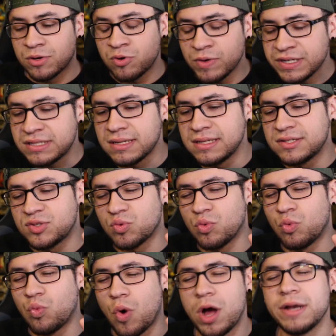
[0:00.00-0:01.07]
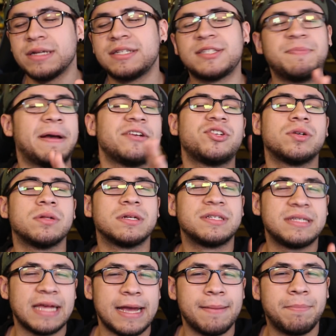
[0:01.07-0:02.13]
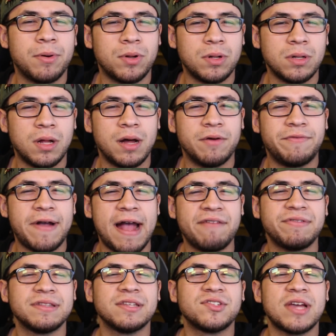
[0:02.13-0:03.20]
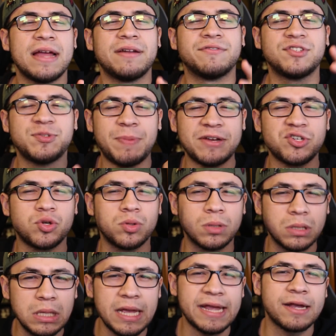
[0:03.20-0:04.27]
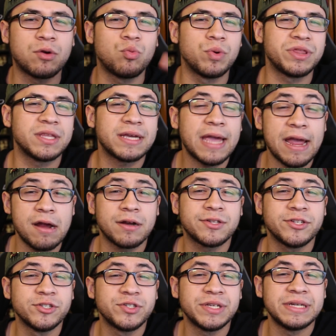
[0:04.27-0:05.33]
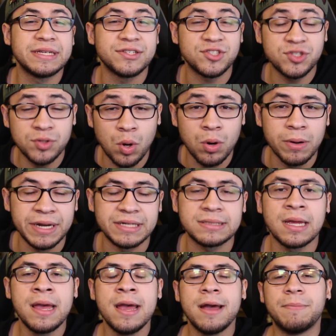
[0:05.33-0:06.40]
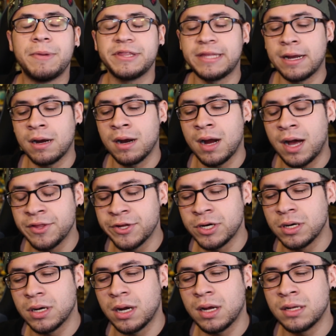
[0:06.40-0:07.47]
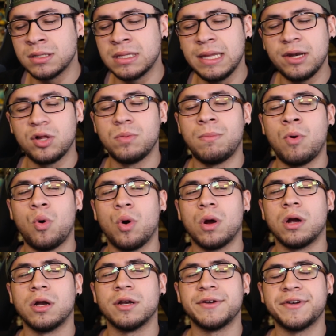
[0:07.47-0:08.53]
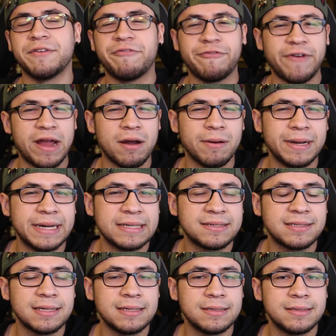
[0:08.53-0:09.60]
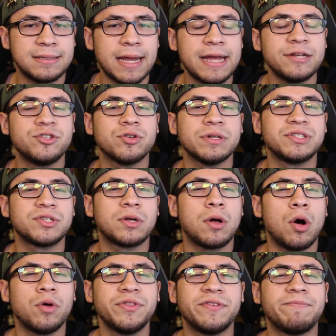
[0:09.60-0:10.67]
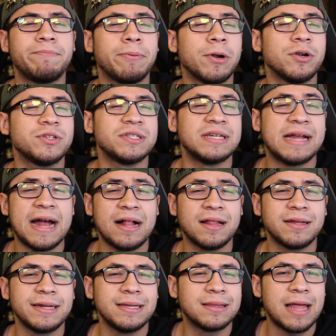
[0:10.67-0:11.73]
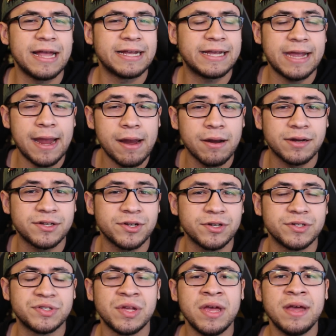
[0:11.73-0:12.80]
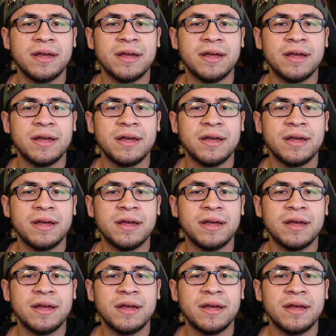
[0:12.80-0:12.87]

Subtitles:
Chris is one special example of having this kind of special link with the characters in his stories, but there are other, a little more nefarious and dangerous cult of personality-like characters